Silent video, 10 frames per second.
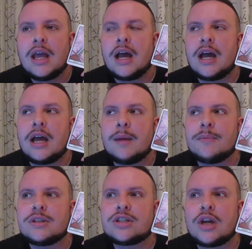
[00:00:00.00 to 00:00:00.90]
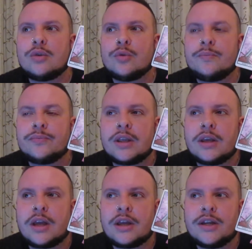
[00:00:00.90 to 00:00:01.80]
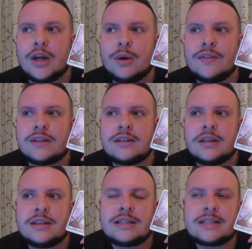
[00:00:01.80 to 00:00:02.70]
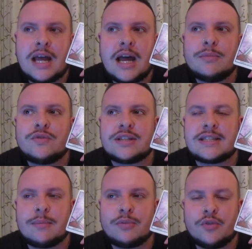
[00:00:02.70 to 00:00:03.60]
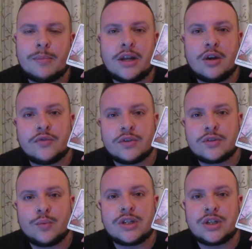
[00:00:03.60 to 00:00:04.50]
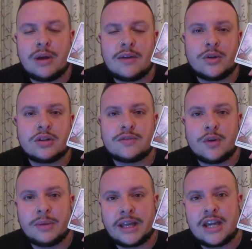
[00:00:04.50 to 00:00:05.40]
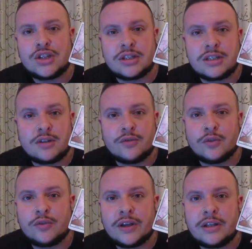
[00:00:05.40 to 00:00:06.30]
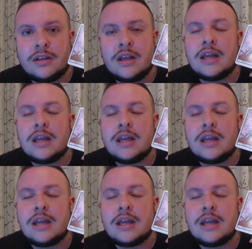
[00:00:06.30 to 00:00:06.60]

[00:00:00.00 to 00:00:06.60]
So, you know, at this time of December, for many of us, we do have a lot of obligations to fulfill,